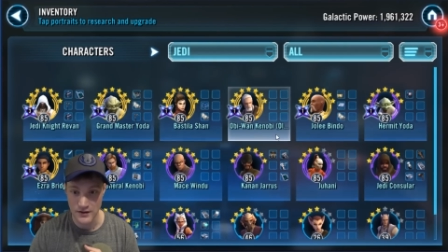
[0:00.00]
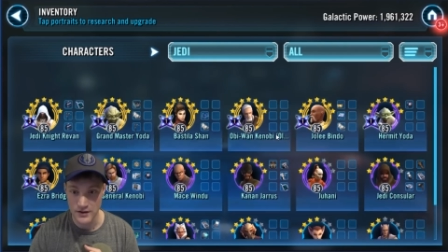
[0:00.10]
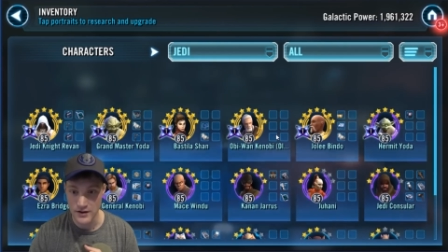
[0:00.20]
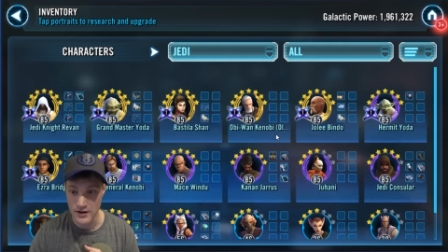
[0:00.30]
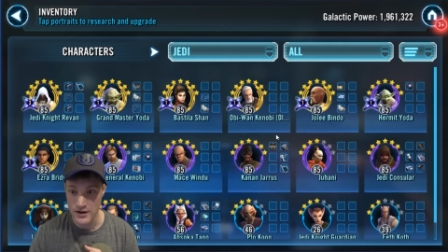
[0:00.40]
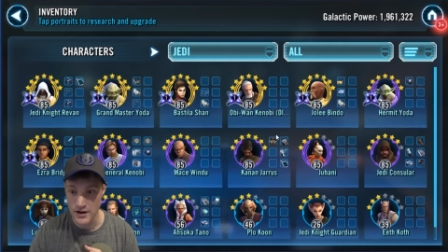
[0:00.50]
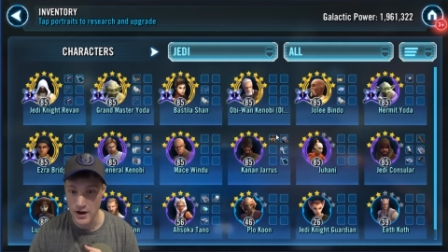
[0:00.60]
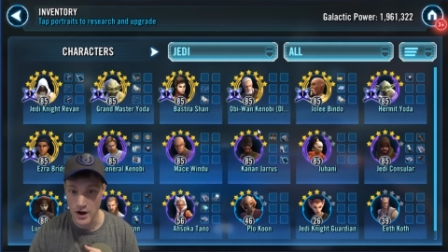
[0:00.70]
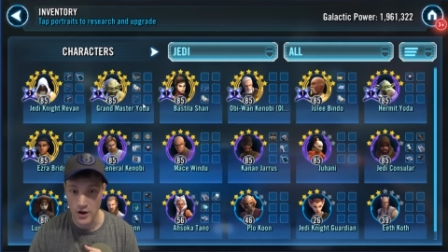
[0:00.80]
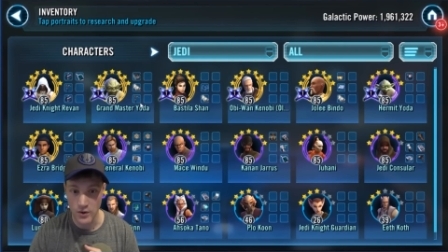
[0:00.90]

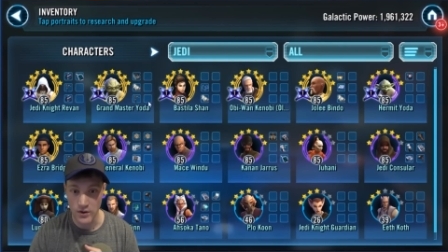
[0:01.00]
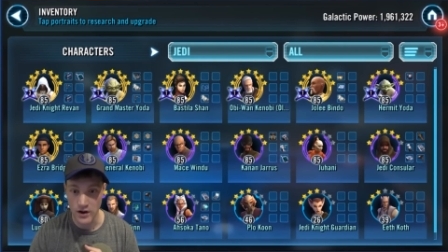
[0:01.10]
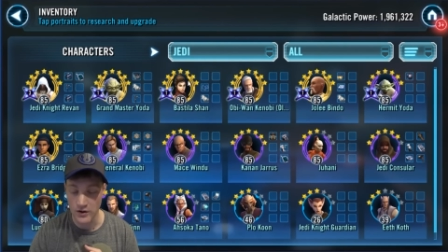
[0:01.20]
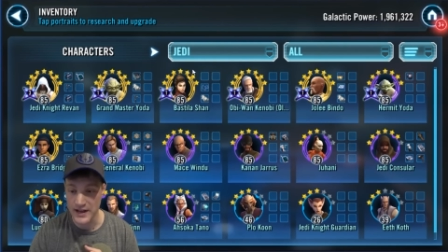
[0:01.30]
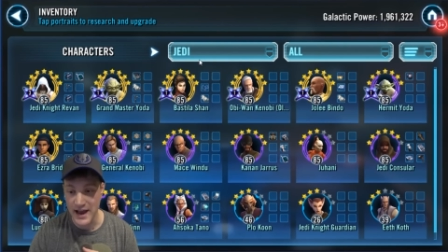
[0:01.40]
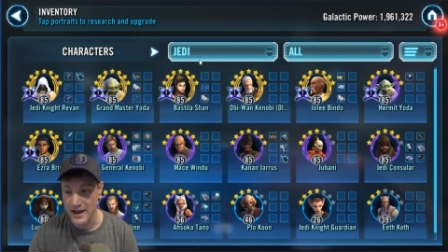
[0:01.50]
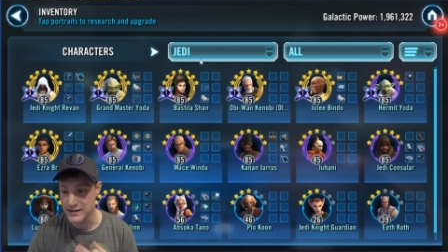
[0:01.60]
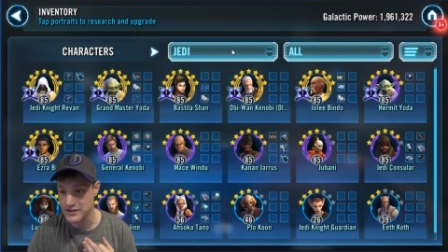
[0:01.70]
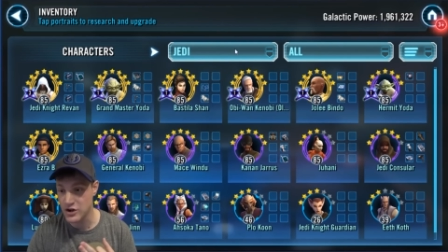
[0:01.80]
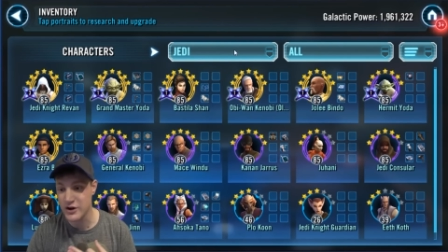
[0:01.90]
No.
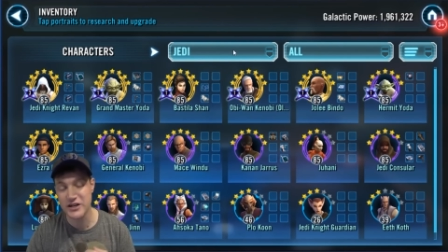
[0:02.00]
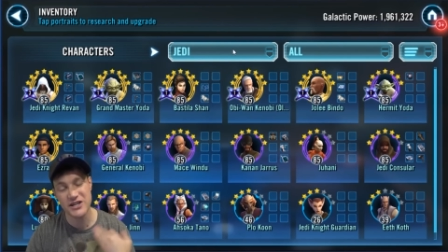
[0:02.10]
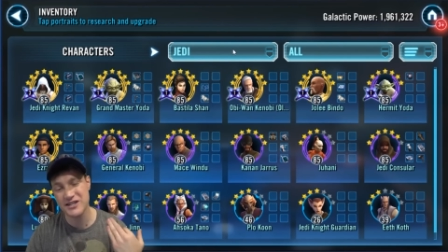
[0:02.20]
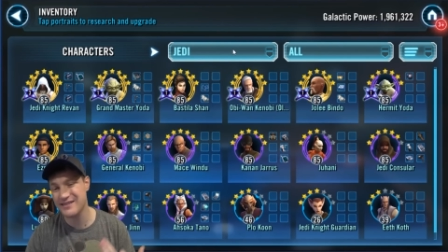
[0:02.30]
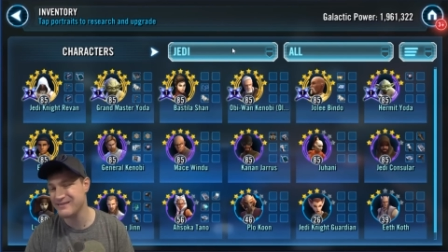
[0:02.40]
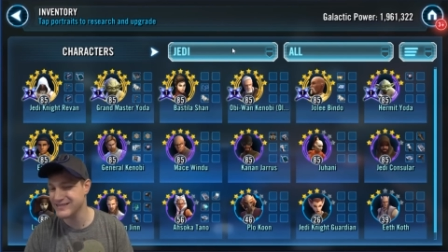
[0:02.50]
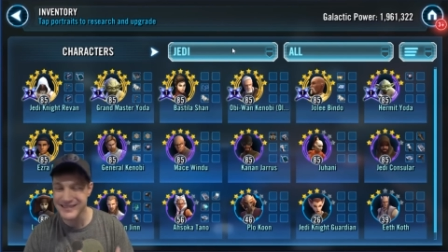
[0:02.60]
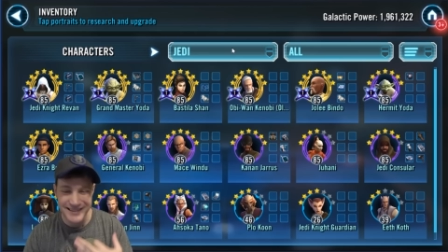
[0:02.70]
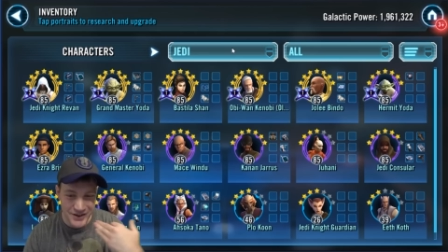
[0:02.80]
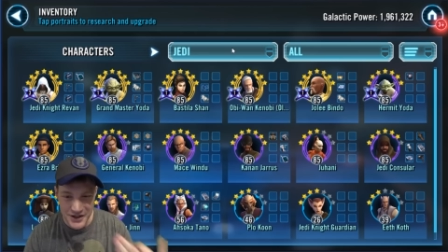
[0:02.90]
Okay. So you just,
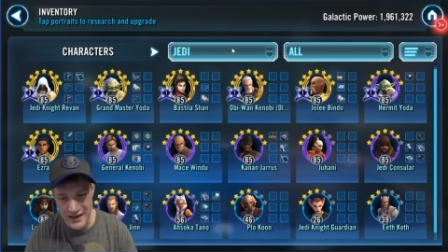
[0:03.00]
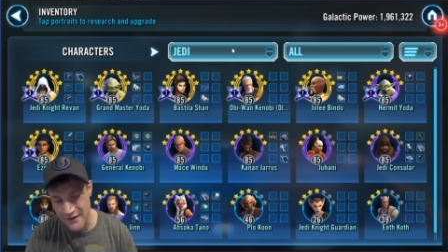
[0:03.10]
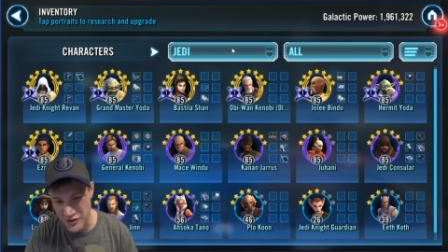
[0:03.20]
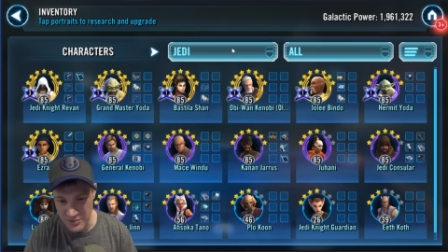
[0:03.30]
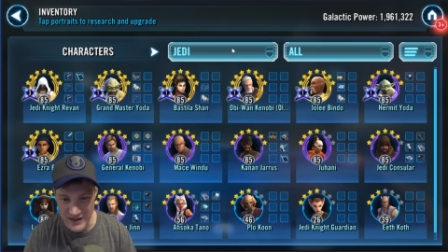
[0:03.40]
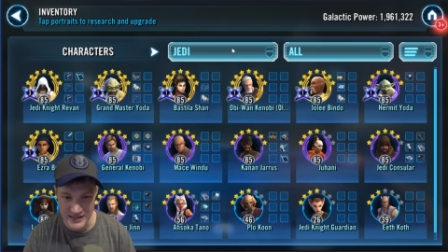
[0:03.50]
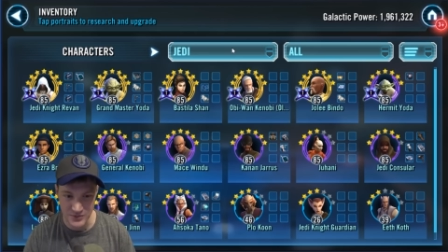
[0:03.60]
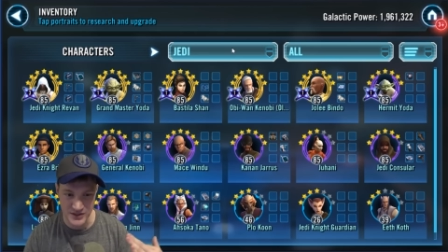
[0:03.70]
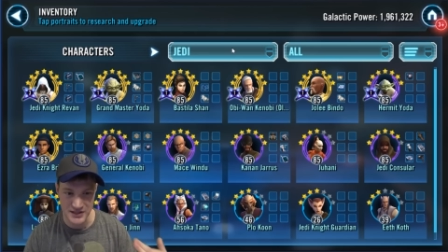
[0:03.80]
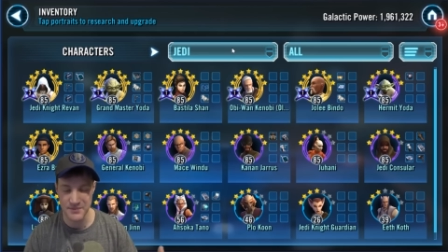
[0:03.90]
you know, you're going to have to
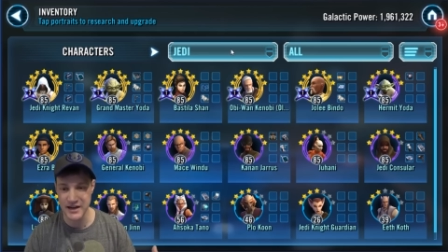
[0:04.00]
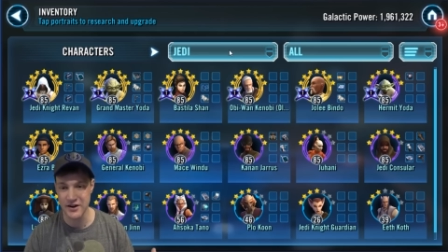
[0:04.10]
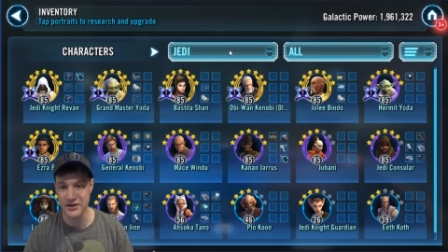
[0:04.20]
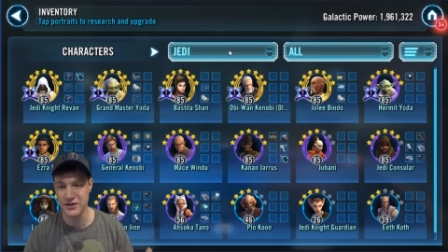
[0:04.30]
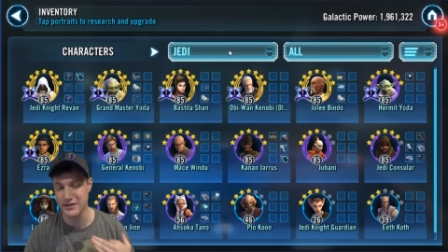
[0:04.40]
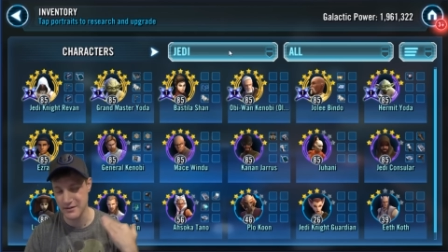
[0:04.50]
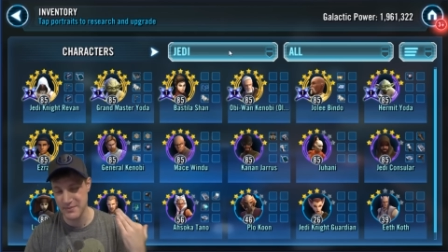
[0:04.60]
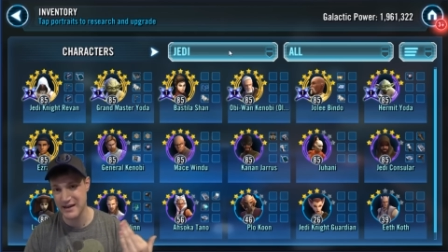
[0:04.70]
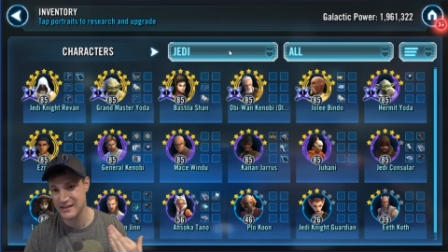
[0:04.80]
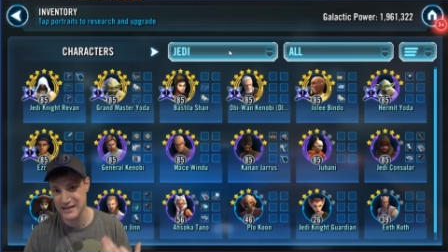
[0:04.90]
replace it with some character. The
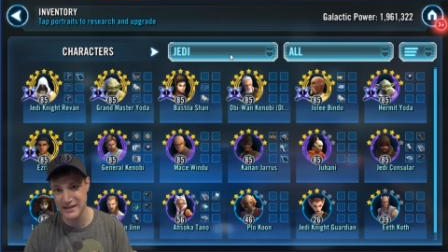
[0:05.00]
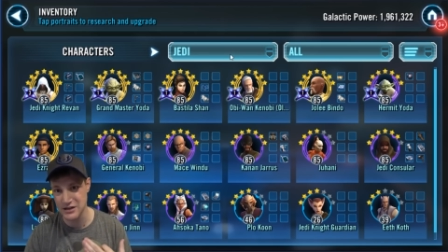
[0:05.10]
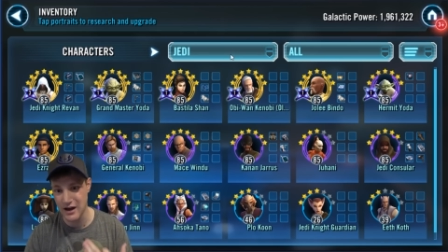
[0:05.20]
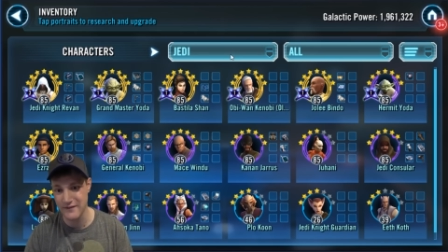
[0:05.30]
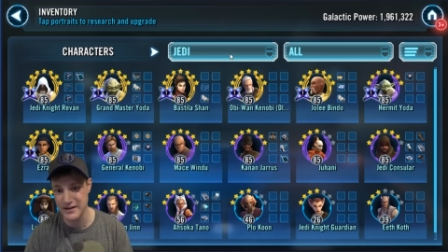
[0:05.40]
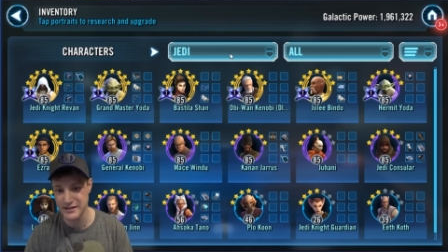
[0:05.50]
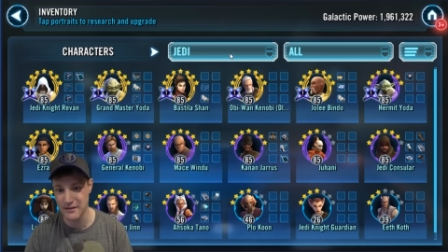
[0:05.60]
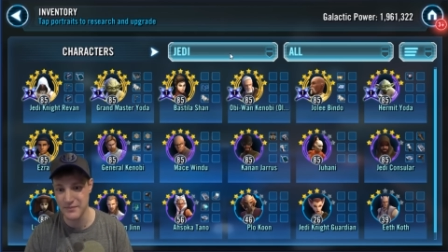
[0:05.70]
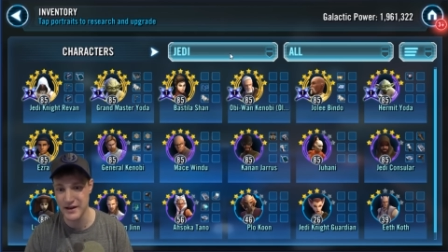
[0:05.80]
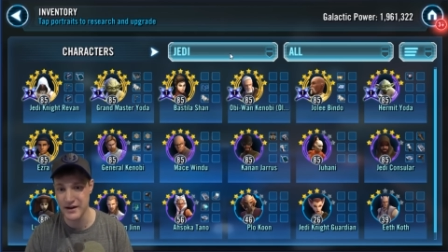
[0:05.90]
biggest thing is
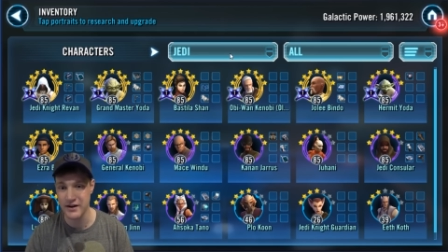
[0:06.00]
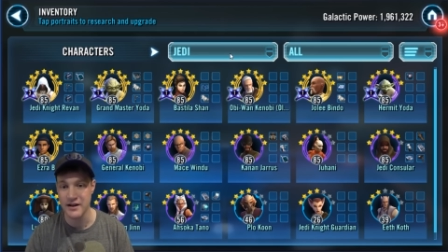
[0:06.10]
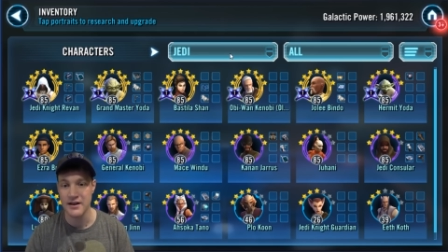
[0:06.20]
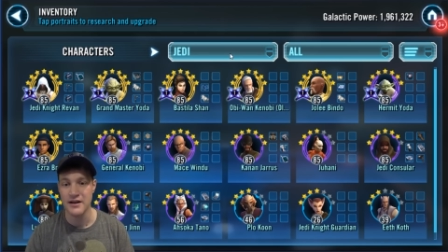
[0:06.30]
offense up there.